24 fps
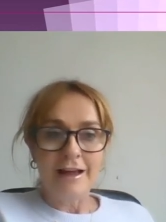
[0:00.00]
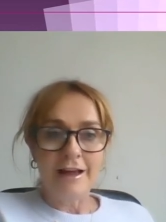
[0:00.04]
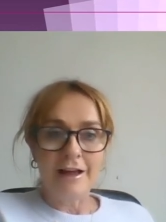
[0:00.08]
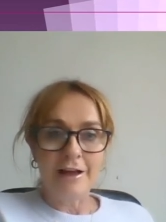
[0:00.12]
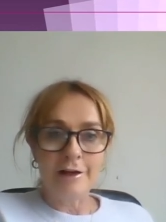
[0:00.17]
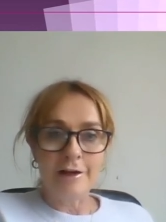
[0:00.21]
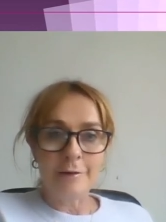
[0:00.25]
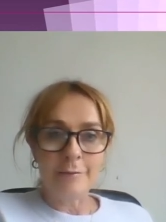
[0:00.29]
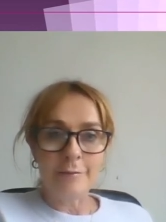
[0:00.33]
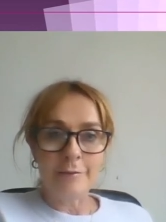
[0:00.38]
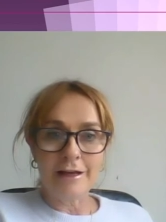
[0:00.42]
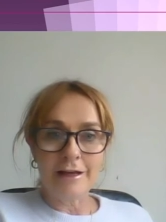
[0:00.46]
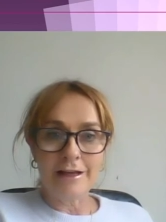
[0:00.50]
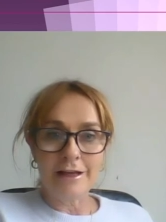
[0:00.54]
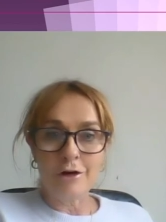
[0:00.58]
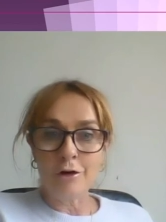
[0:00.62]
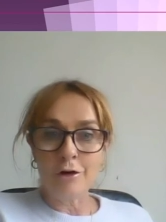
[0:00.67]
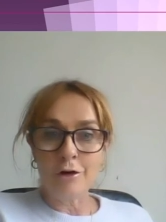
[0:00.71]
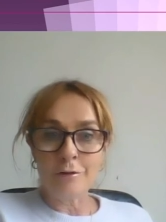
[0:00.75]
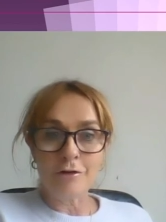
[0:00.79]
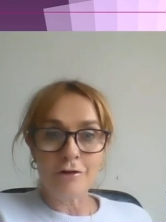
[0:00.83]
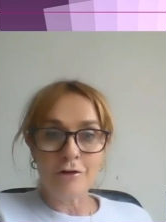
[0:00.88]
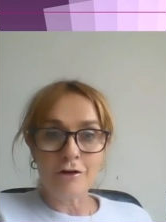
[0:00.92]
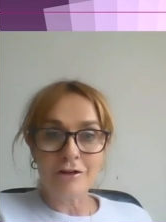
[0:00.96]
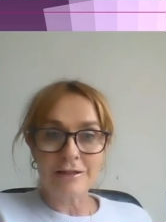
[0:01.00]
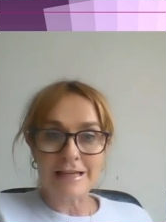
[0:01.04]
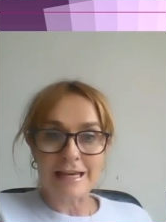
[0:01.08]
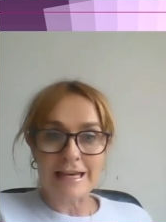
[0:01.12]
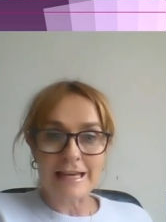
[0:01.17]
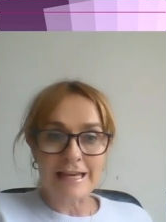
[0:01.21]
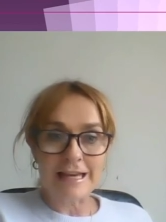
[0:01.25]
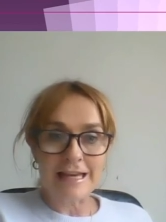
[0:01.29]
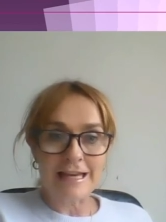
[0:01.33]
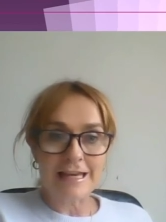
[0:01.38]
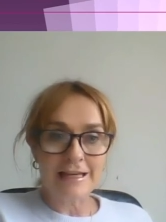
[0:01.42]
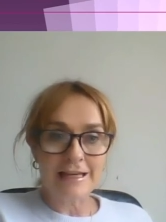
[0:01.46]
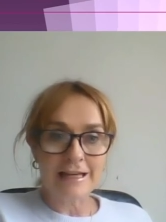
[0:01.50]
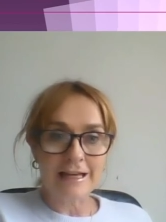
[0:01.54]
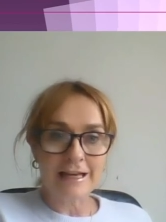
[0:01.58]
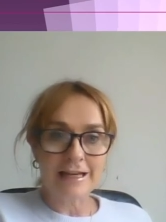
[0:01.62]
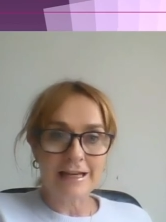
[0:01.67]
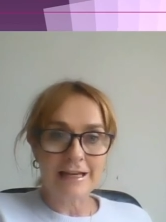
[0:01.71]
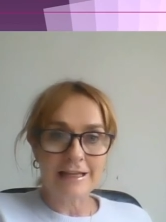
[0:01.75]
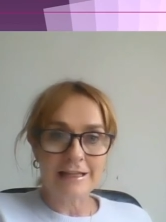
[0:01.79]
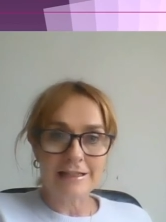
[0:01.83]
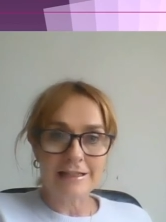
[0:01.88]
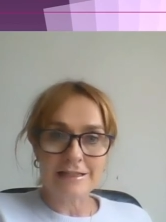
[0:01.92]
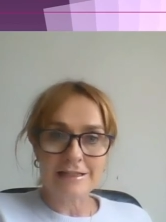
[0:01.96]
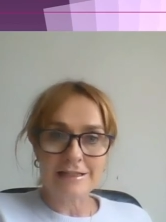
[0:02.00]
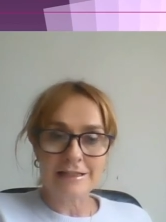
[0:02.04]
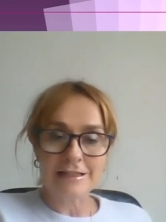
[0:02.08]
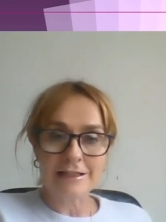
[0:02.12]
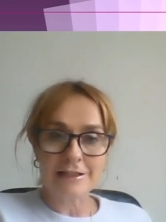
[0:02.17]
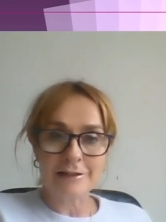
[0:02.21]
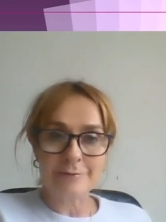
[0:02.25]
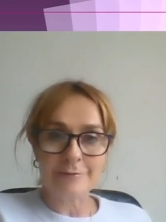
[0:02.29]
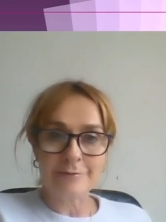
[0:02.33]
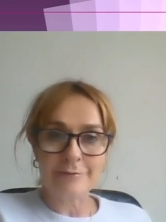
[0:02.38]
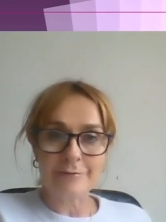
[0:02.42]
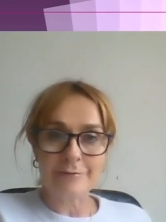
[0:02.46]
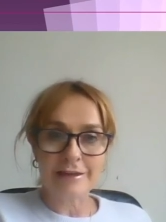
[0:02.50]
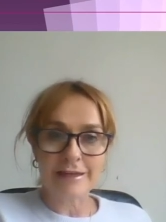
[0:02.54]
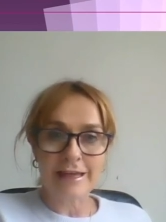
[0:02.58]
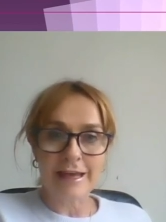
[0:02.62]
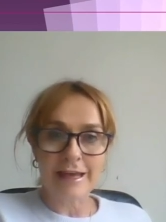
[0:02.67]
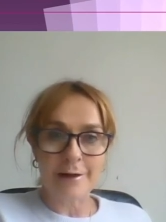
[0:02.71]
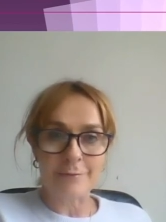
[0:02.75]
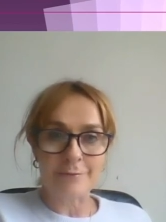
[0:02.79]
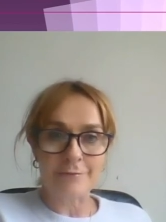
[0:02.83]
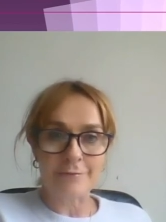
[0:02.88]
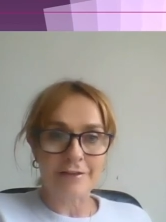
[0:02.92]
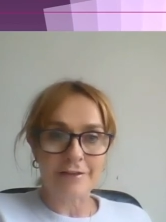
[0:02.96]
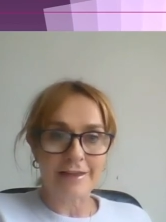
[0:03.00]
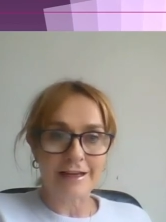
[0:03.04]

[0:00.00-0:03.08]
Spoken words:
And I hope you're all digging in, and yeah,